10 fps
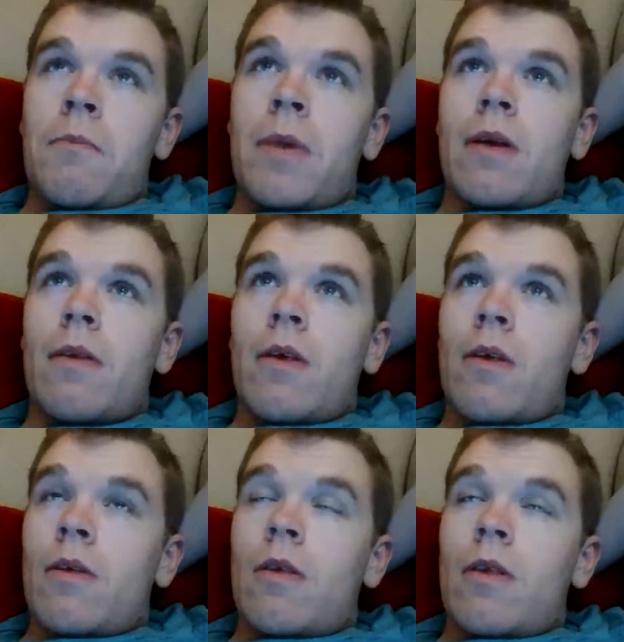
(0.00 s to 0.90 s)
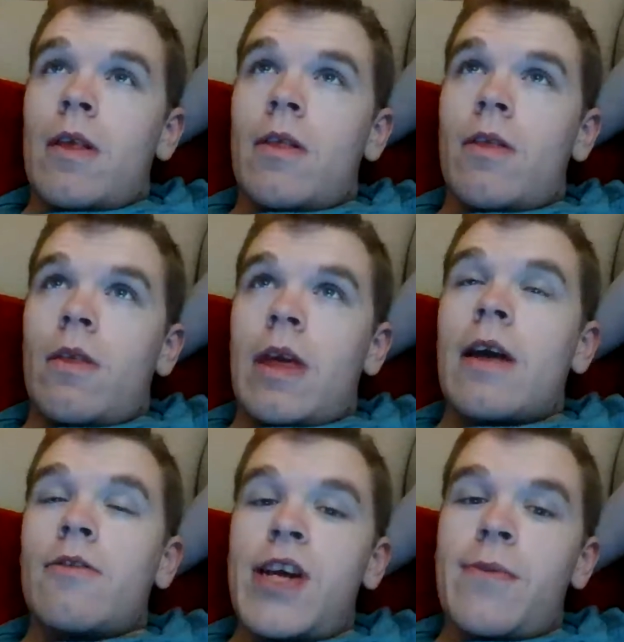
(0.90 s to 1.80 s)
but
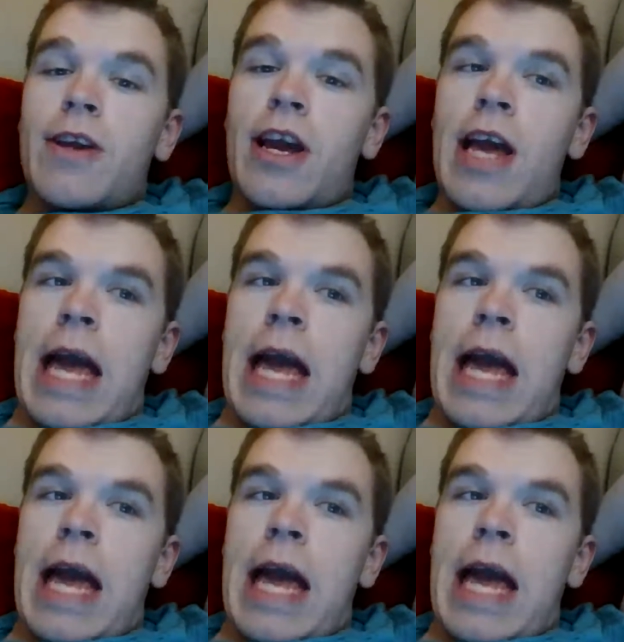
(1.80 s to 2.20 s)
yeah, J.J.